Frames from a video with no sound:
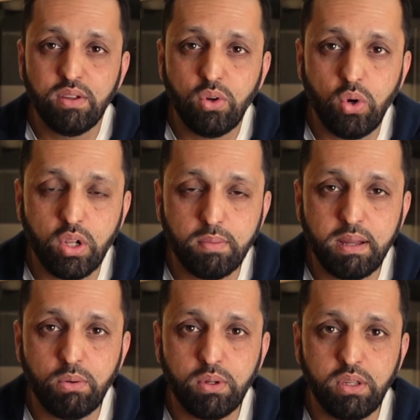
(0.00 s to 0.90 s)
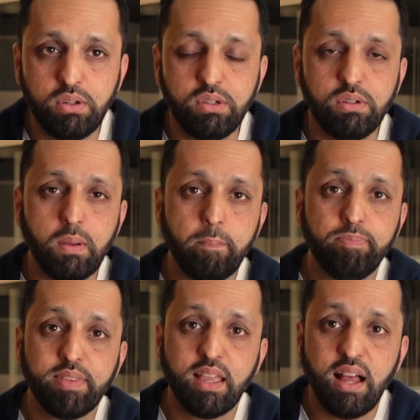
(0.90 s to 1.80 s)
all about what you do.
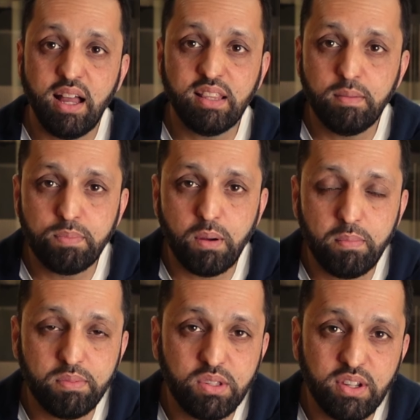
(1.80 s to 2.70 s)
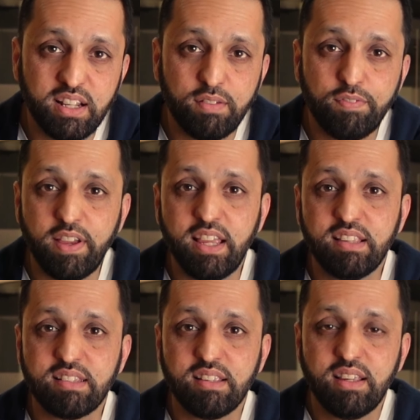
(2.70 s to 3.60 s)
Other problems you're going to
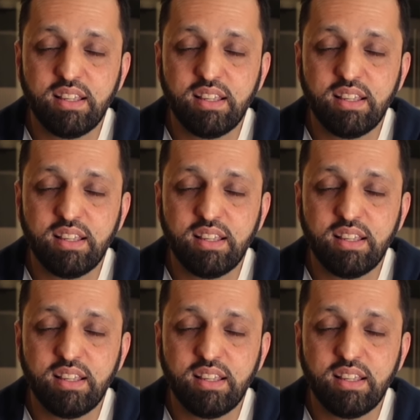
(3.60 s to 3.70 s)
face